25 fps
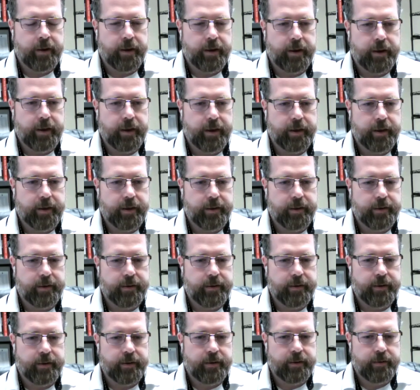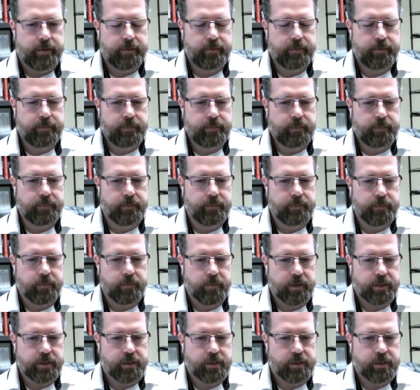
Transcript: and we